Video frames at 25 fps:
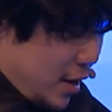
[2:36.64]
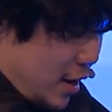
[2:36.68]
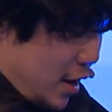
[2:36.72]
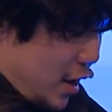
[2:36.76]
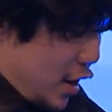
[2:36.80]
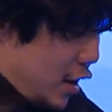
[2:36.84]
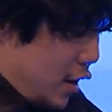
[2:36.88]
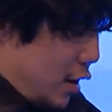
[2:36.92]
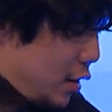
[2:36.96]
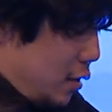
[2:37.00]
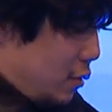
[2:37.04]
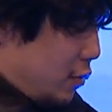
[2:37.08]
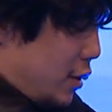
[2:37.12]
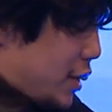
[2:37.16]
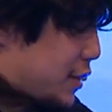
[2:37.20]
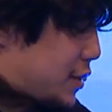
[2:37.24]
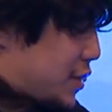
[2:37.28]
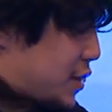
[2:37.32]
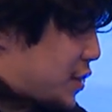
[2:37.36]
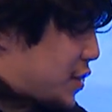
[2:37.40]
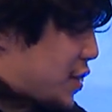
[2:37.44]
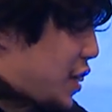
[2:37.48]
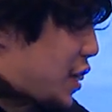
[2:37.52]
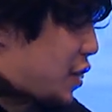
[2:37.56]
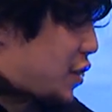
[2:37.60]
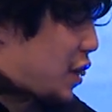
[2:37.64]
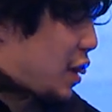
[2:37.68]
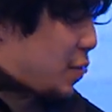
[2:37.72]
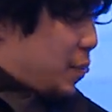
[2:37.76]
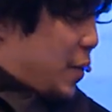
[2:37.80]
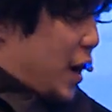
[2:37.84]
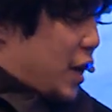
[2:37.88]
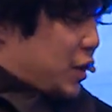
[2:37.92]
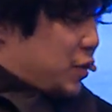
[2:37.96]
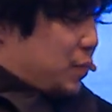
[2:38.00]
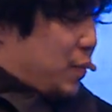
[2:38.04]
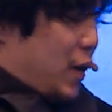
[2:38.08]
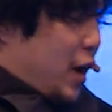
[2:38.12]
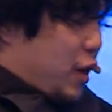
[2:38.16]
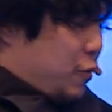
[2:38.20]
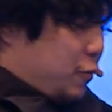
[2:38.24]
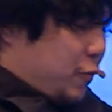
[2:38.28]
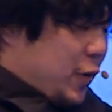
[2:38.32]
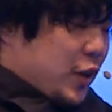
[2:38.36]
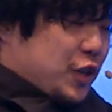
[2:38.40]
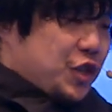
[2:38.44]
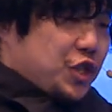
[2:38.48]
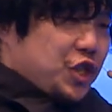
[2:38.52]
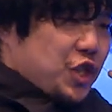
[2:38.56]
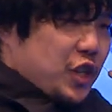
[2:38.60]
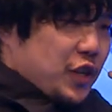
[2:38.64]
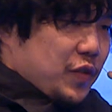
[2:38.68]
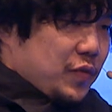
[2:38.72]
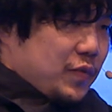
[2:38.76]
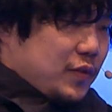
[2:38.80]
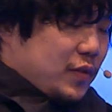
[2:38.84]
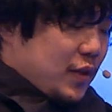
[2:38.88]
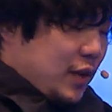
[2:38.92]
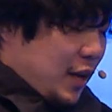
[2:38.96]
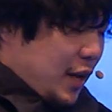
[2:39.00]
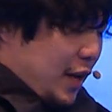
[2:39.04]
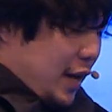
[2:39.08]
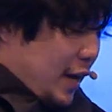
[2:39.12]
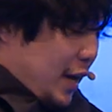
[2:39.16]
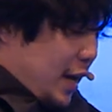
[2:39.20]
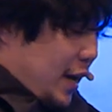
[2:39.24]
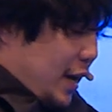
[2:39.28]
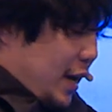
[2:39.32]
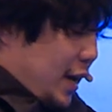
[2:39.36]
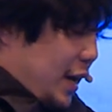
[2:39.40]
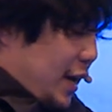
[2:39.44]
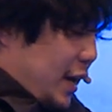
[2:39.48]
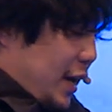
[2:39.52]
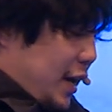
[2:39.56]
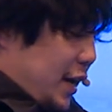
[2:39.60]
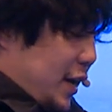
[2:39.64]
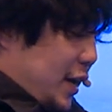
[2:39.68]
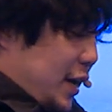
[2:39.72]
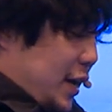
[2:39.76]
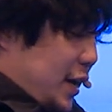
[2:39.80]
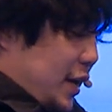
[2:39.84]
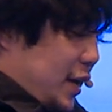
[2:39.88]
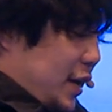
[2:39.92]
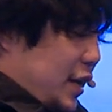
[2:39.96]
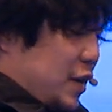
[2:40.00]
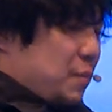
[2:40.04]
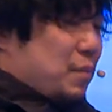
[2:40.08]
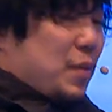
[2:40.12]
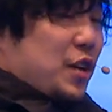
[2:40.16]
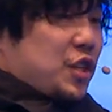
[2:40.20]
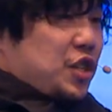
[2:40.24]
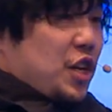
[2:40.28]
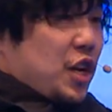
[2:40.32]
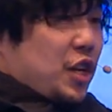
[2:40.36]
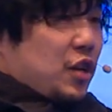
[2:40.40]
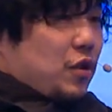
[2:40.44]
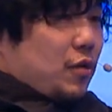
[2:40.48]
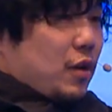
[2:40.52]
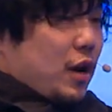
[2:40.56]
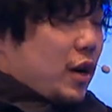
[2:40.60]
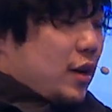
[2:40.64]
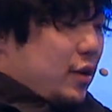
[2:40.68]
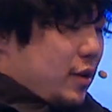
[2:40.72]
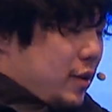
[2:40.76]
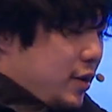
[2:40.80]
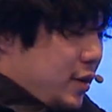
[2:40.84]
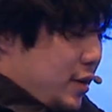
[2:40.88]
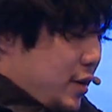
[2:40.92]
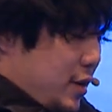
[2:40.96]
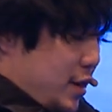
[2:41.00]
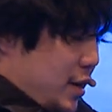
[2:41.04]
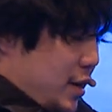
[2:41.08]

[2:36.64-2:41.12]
Let's think about biofashion in particular.